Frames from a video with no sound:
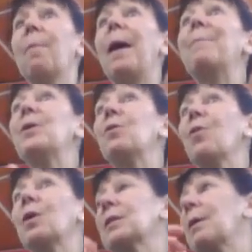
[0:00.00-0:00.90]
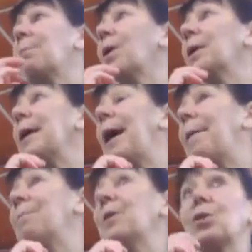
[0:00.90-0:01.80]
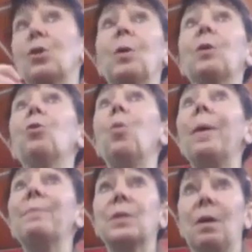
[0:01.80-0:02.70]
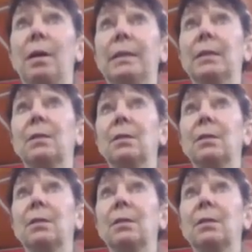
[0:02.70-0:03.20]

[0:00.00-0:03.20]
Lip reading: Maybe you've got somebody that's doing your website.